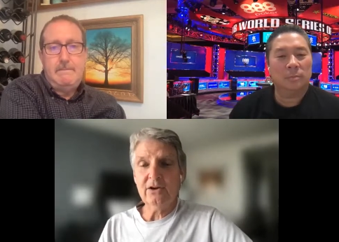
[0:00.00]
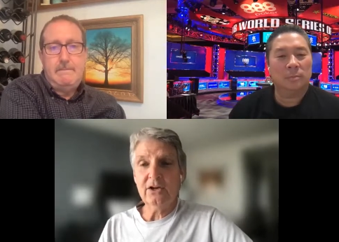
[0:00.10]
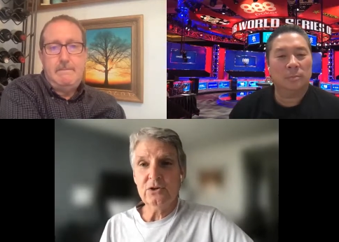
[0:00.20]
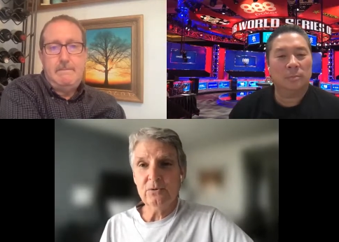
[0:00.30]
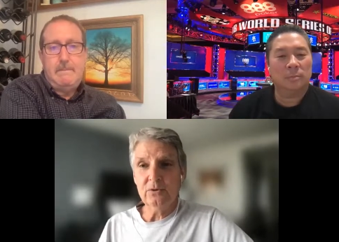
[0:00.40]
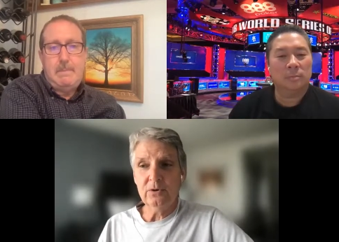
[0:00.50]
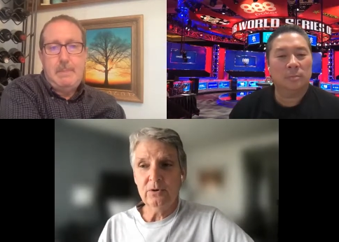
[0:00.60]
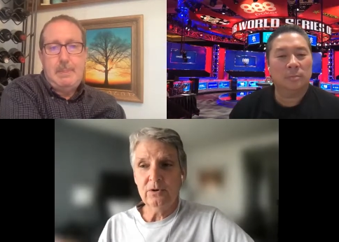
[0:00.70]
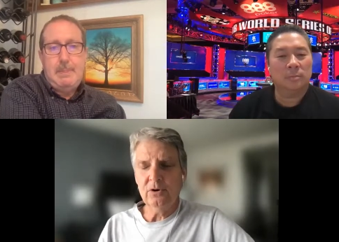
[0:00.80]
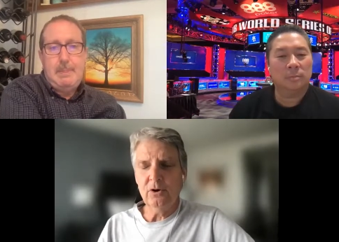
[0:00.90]
Speaker 1: can you
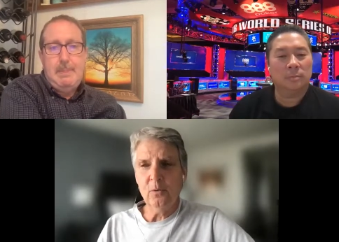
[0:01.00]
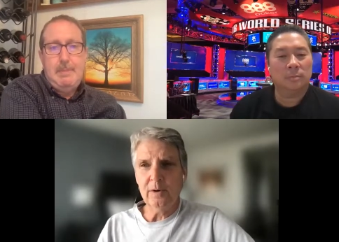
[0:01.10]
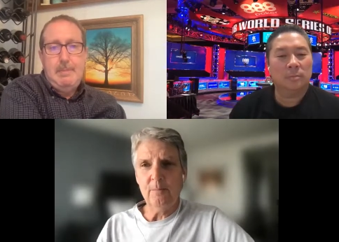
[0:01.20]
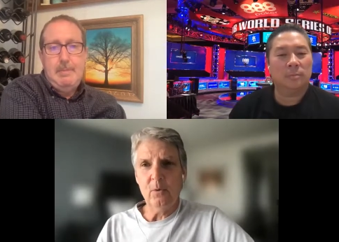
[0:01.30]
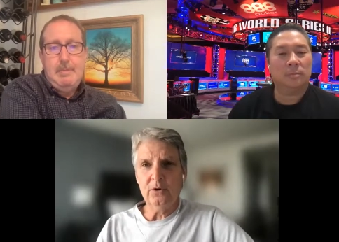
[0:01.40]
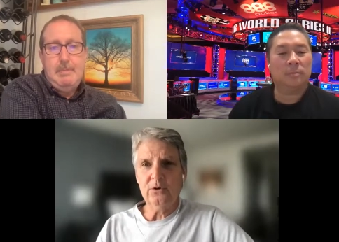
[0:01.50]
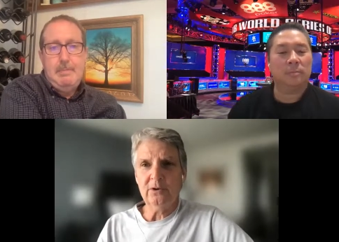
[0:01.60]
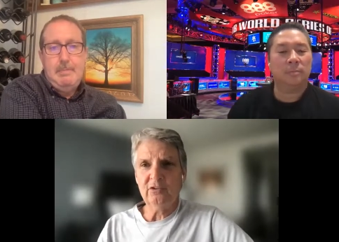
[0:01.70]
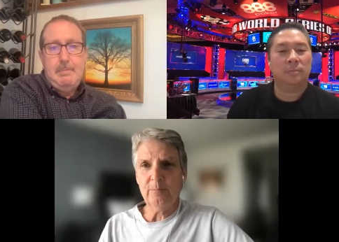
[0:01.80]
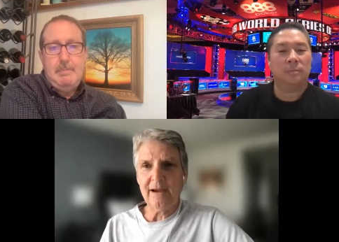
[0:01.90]
you know what more to
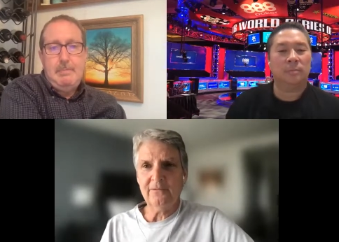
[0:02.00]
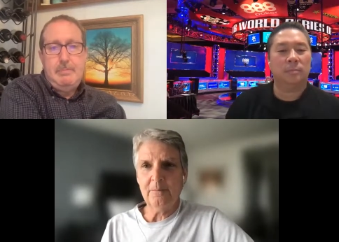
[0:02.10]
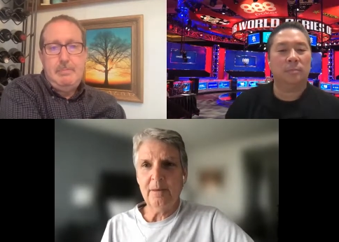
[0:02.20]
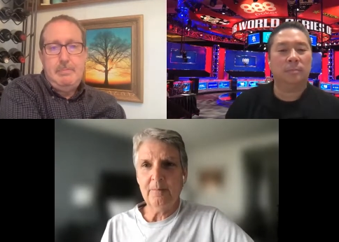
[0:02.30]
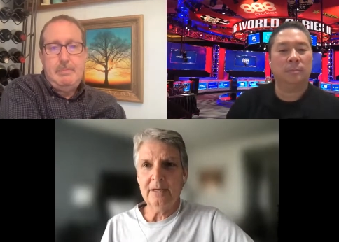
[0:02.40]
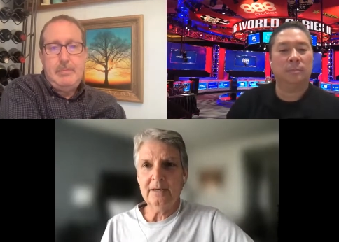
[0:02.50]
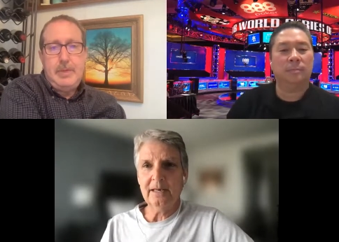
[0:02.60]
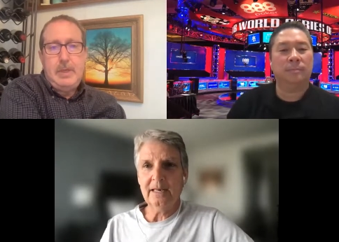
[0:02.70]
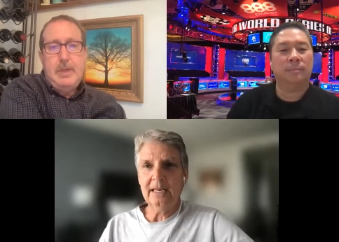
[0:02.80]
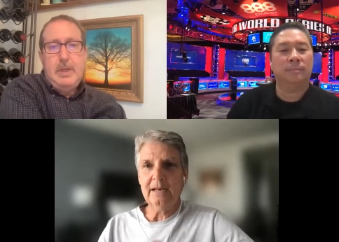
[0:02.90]
expect from them and
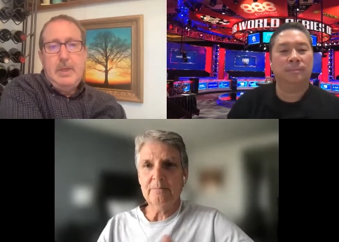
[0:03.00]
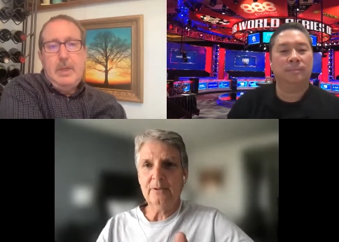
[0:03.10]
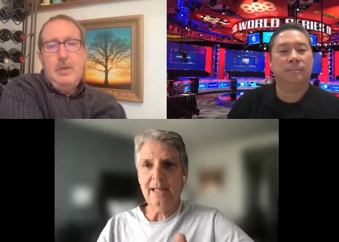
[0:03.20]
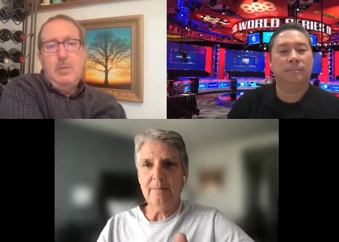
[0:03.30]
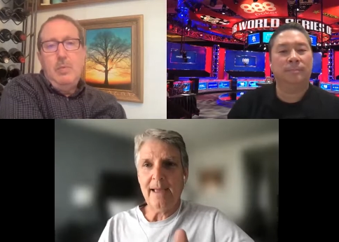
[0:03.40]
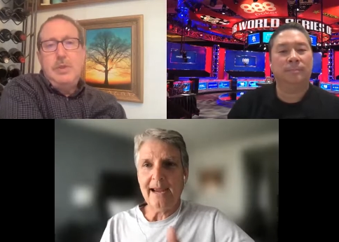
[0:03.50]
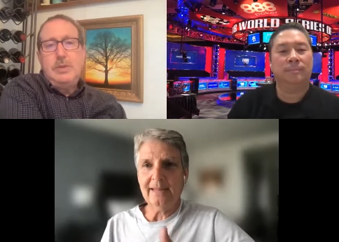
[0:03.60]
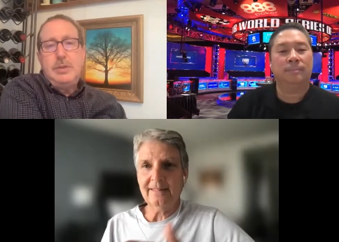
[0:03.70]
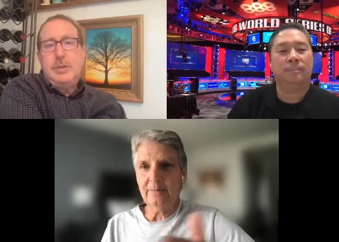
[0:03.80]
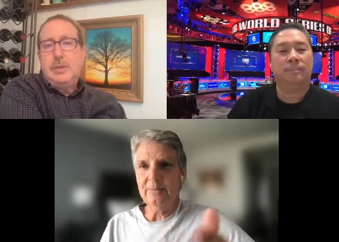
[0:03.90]
can play
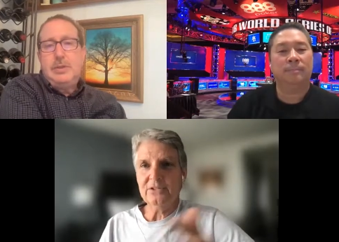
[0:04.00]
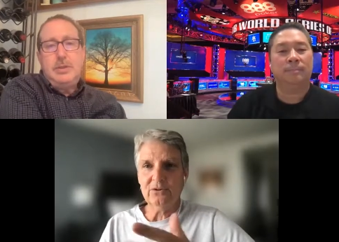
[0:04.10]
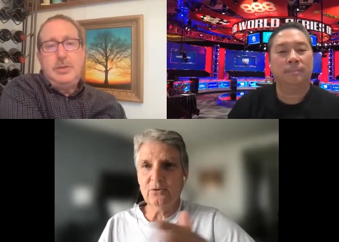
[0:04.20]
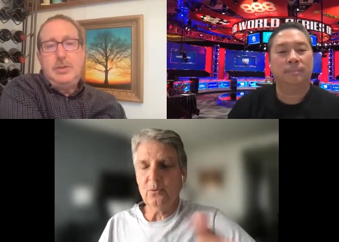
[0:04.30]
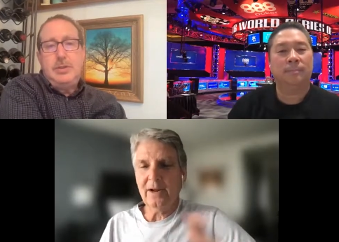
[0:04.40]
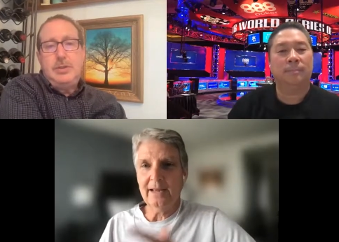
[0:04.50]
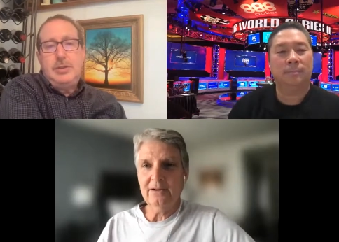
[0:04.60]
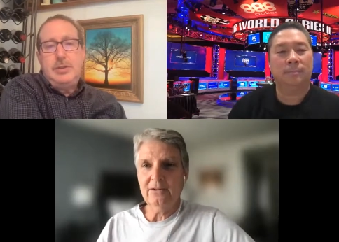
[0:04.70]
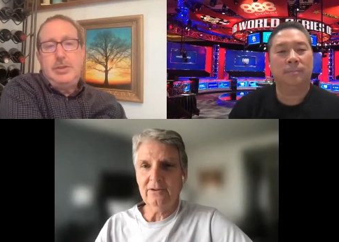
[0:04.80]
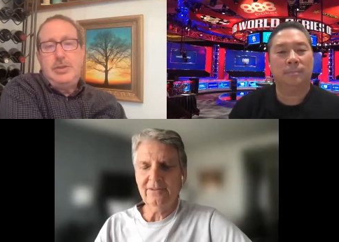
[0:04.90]
back at them in certain
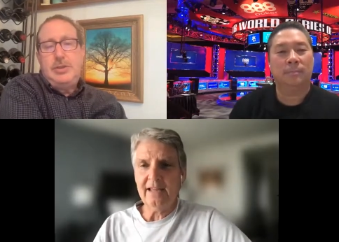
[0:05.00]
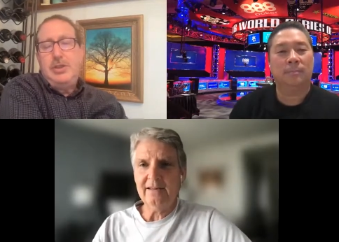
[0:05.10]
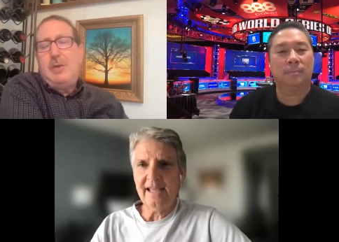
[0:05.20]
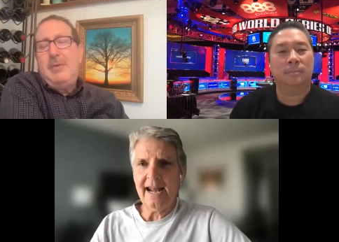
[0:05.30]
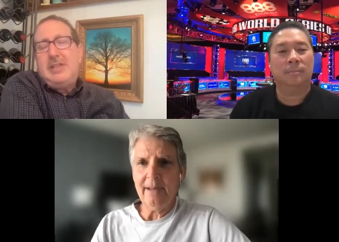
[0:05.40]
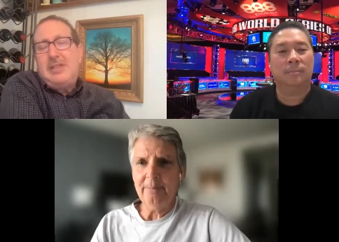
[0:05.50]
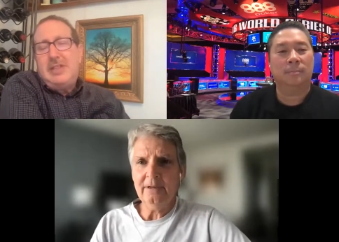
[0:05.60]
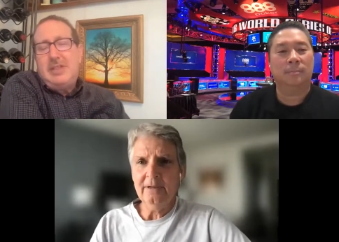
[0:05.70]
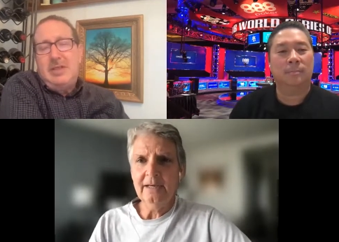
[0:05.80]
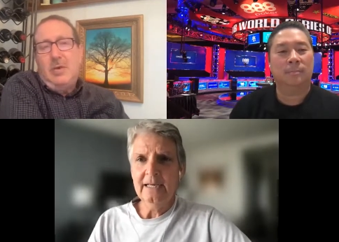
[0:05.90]
ways does that, does that I mean, happen?
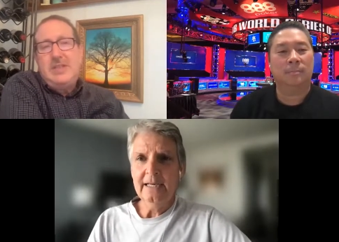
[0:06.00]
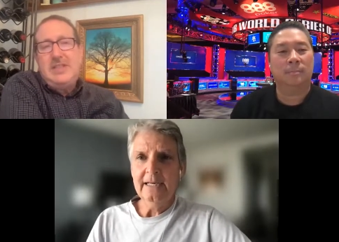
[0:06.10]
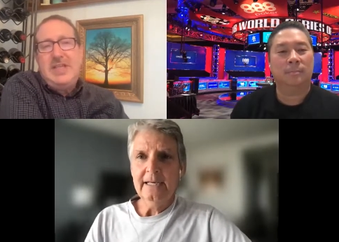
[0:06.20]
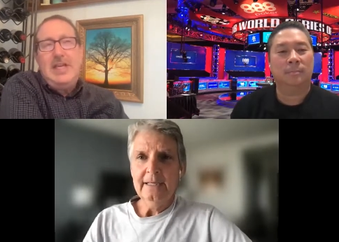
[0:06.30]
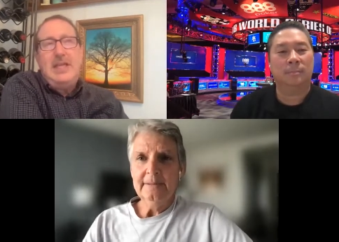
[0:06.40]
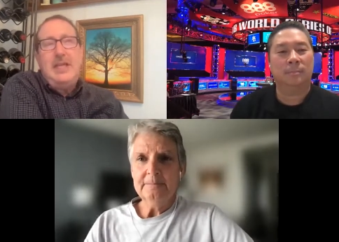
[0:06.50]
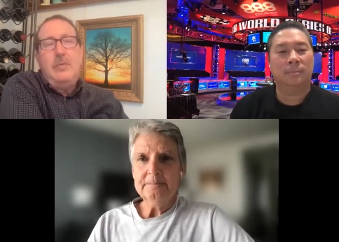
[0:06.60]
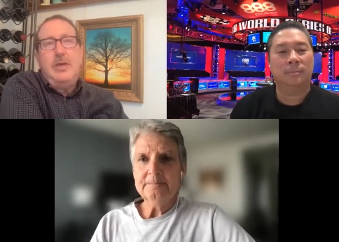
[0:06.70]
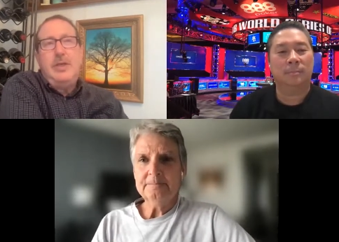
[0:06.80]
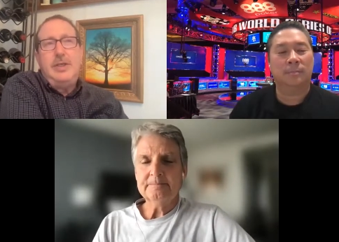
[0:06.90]
Speaker 2: it's always the same thing
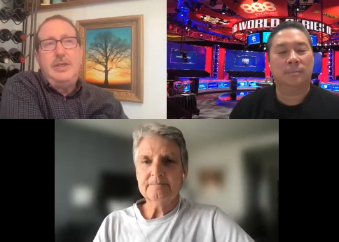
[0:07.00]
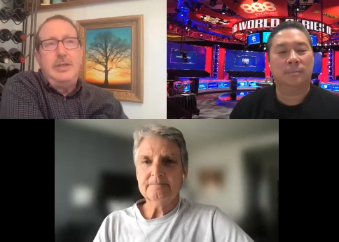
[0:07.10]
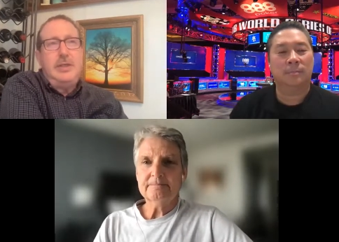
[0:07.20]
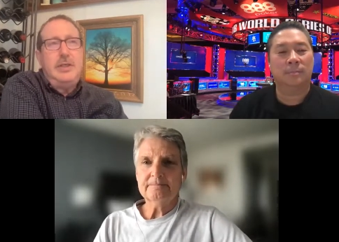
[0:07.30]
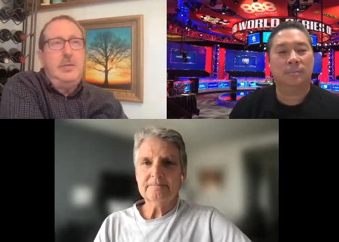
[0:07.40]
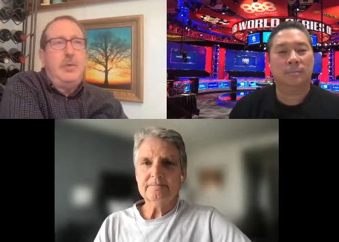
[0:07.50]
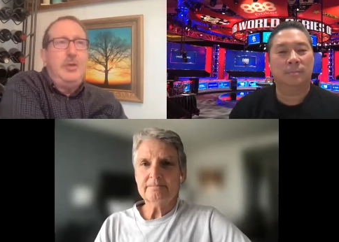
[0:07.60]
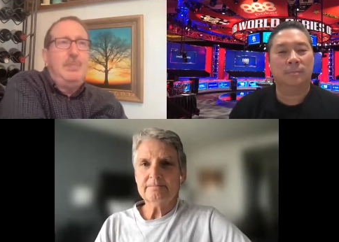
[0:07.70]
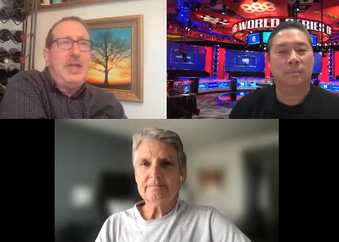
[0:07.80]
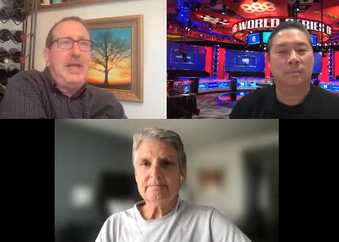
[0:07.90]
where you're
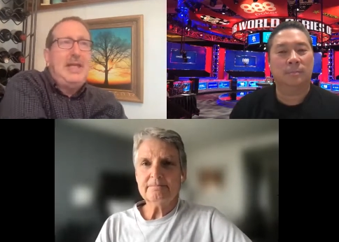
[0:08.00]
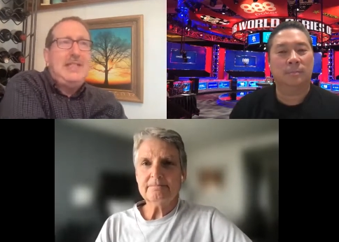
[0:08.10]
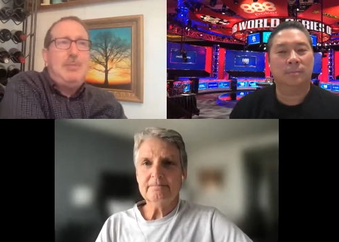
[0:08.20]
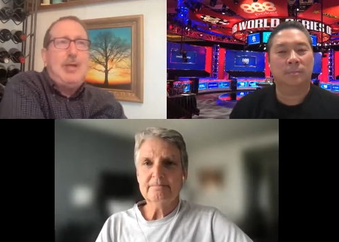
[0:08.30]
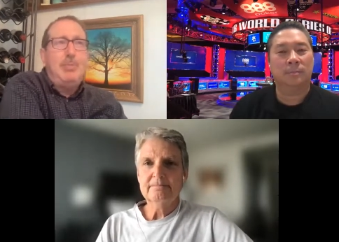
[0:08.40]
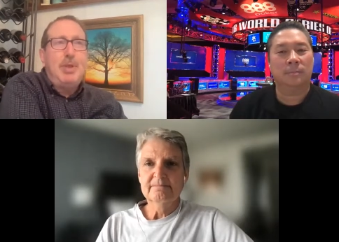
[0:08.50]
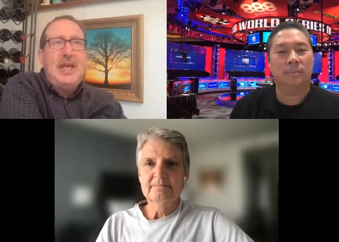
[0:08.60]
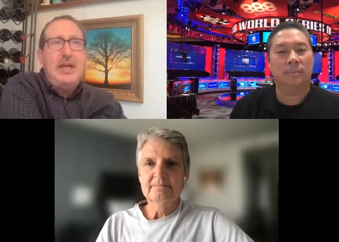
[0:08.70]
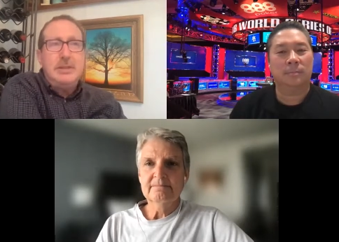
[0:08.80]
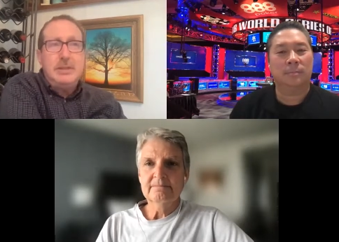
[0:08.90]
when you're playing against better
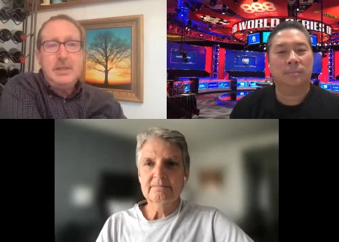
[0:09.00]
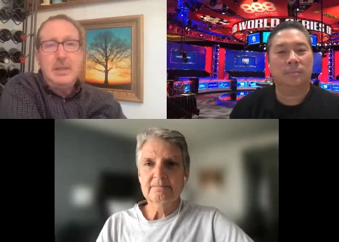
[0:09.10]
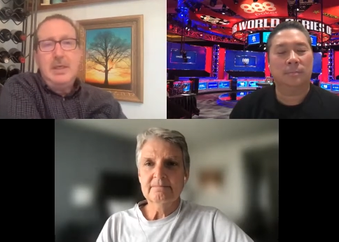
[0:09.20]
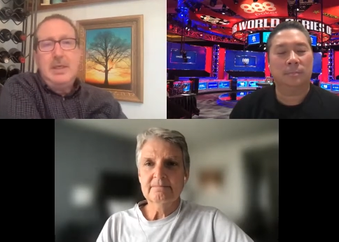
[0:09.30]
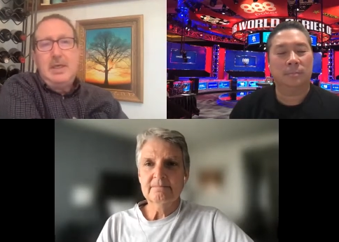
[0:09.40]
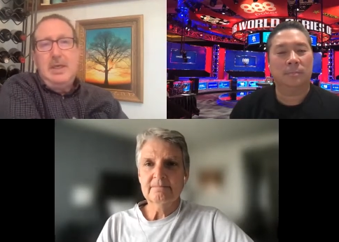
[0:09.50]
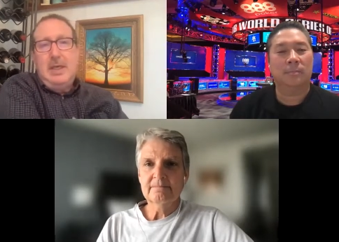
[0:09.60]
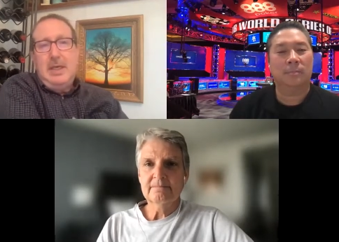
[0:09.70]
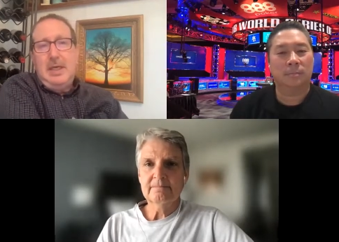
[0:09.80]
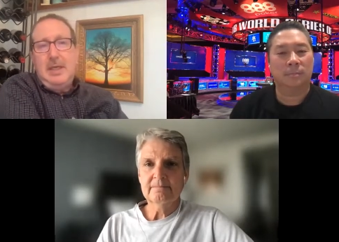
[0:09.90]
players
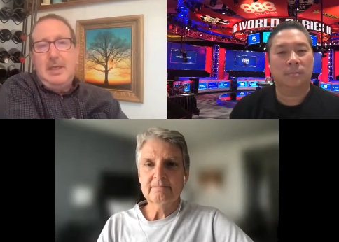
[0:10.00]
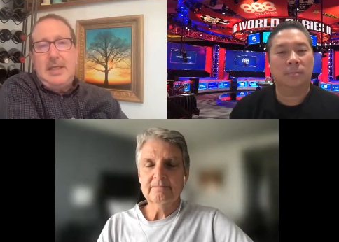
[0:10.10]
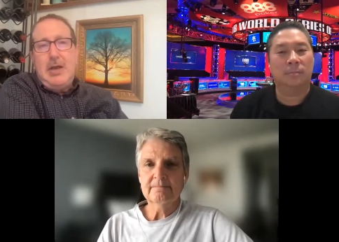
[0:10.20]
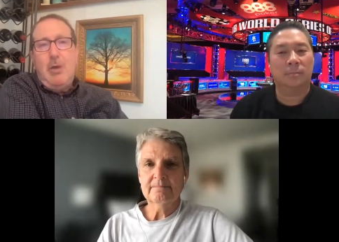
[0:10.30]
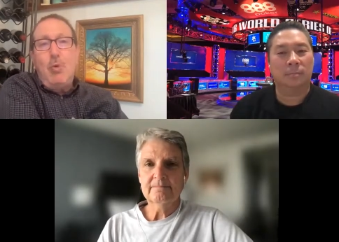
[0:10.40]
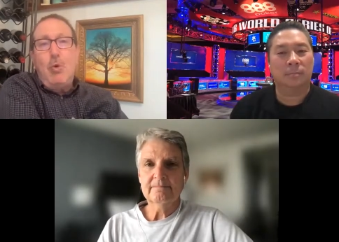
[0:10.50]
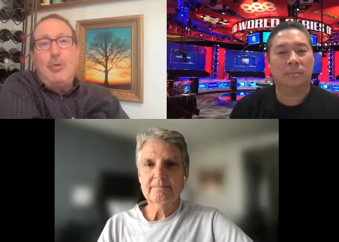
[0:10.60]
uh, they are more